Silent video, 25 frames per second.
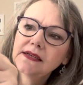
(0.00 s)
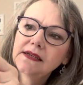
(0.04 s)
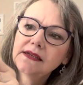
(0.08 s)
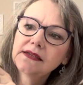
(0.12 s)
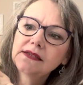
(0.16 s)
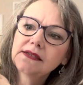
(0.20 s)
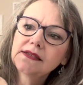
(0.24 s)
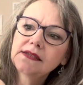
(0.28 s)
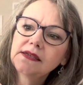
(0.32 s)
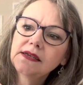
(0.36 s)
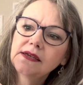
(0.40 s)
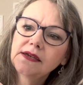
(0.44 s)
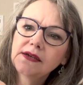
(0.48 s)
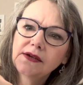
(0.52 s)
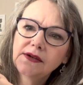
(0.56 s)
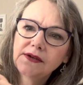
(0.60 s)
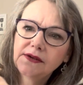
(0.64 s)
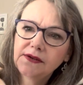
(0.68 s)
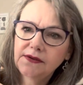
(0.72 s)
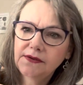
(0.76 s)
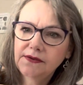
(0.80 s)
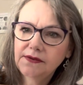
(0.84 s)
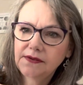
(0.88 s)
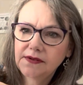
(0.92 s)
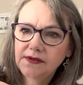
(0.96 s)

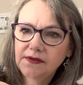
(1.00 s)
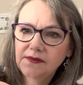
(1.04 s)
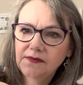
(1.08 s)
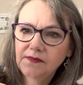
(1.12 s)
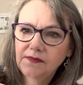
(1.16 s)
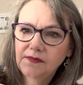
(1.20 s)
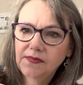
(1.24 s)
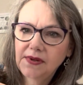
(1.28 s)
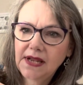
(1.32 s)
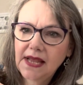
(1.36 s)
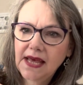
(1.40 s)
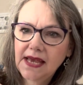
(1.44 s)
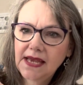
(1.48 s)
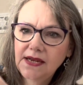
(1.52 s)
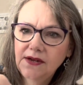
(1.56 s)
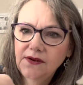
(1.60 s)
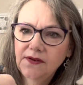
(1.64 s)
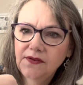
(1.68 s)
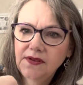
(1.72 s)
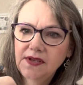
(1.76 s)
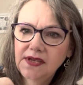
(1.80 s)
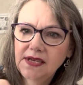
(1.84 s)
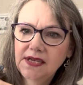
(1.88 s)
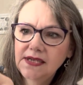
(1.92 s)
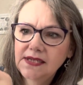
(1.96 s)
So plain
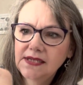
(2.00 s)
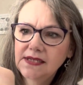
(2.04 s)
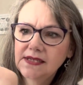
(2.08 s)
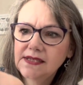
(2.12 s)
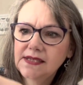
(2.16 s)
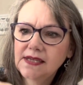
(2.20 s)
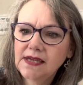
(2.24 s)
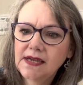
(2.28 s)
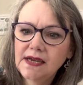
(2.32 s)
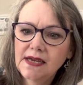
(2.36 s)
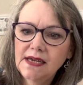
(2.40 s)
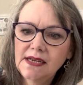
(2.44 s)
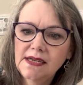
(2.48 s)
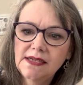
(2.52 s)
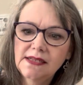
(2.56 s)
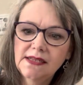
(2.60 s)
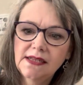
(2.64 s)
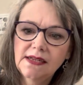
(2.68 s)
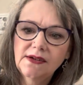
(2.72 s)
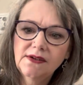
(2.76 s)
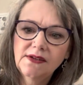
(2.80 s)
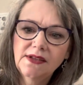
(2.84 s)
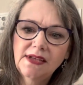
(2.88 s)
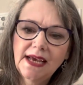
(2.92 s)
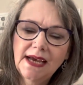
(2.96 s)
on the inside, and
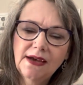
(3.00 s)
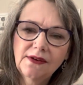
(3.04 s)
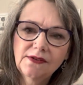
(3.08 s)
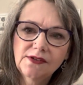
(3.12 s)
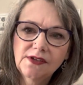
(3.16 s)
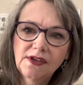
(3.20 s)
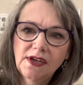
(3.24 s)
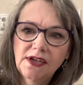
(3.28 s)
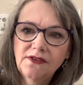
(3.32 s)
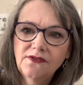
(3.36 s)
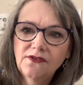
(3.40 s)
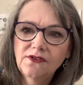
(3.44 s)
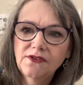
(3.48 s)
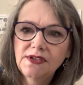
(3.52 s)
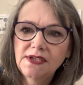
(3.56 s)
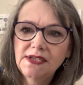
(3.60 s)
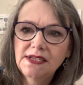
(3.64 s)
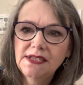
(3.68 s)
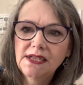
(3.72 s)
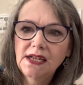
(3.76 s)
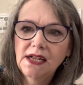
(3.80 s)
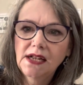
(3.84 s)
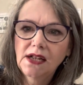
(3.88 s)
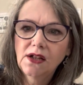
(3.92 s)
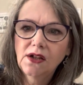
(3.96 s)
then on the outside you've got
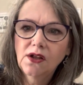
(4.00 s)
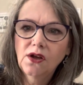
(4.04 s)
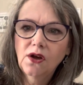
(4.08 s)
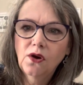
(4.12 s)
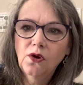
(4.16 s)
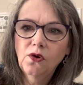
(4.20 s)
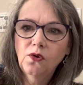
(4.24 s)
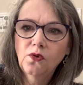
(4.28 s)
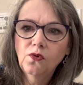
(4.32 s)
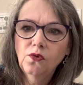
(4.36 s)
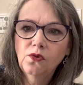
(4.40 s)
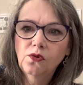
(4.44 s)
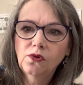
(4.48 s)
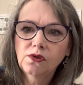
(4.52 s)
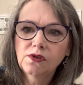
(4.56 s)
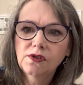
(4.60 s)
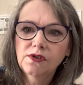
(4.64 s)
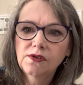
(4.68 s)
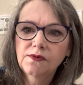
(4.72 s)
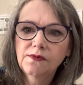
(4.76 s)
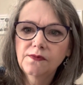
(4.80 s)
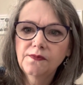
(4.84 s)
these little gold